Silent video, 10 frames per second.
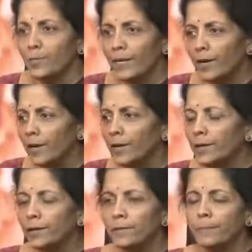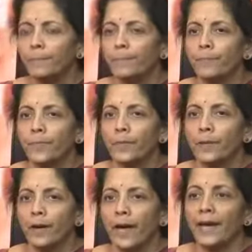to be heard,
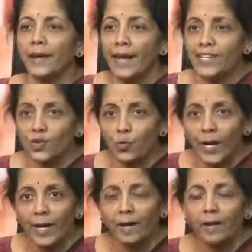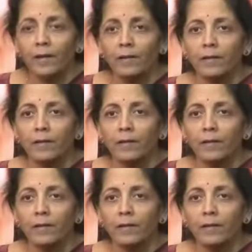and as well